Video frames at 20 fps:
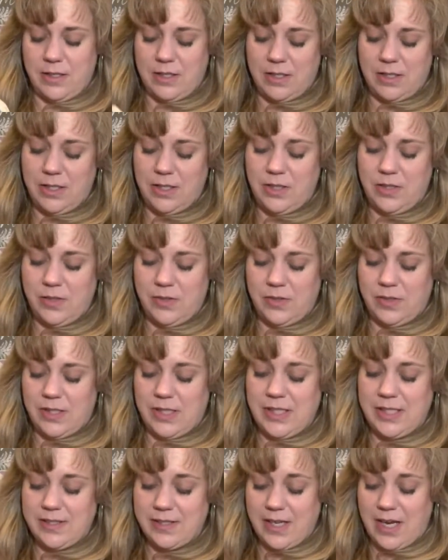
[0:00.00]
to use
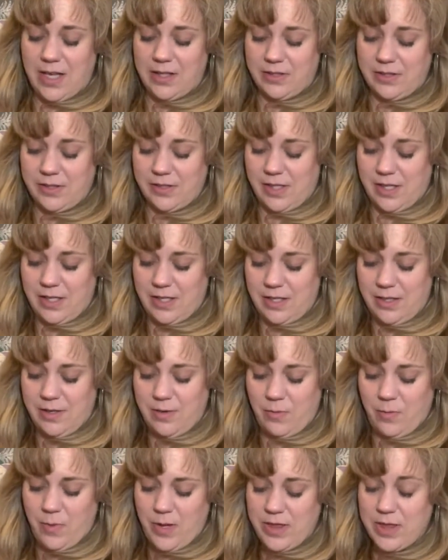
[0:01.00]
these colors on
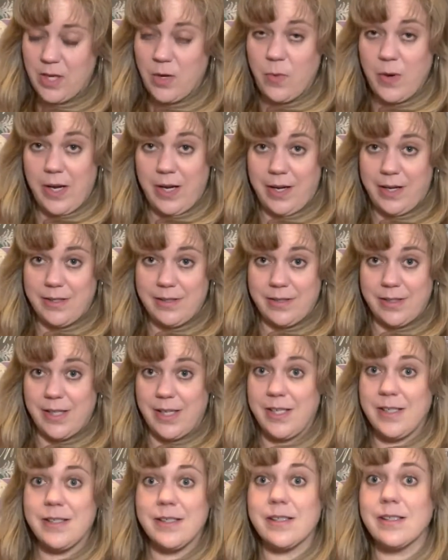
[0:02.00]
with the Queen Anne's
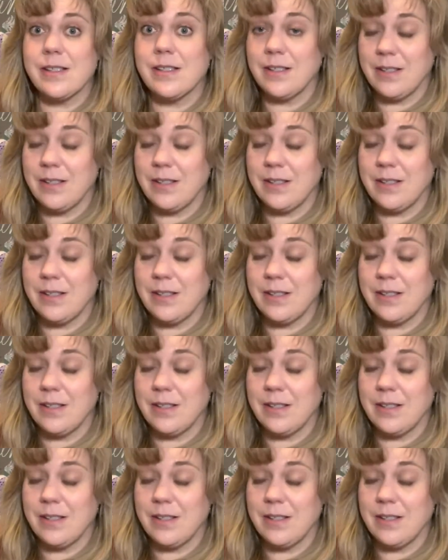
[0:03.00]
lace.